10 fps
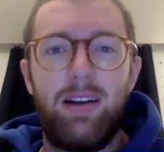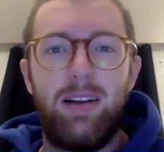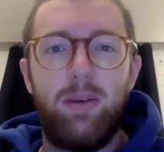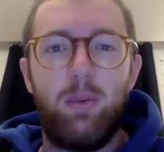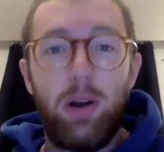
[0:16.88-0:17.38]

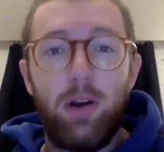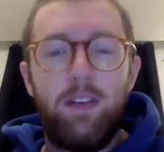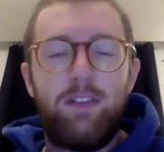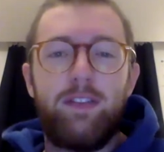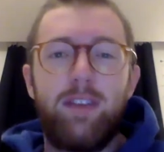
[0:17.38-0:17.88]
one-off
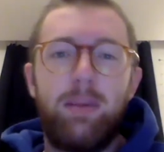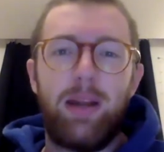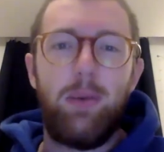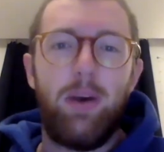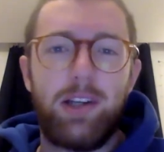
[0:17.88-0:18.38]
free play
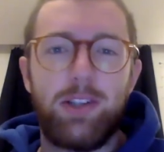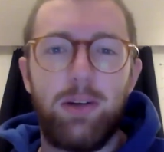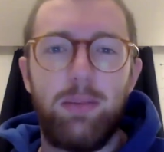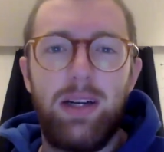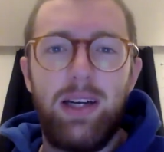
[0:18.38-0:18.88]

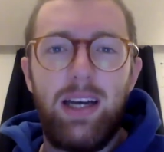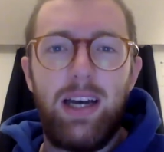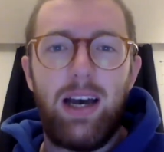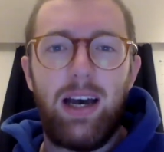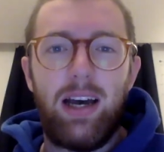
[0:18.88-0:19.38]
workshop
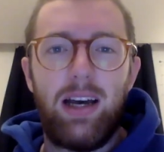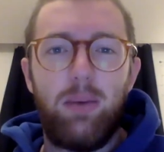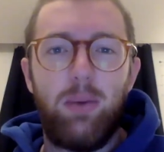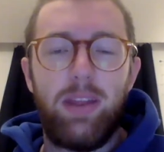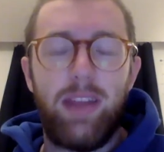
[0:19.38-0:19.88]

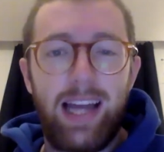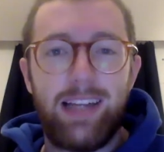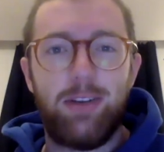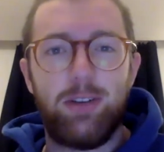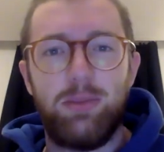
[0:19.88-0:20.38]
with Helen
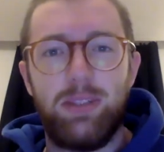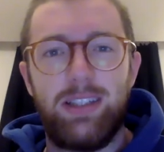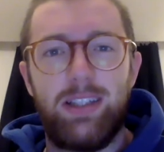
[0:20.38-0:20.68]
Osmond,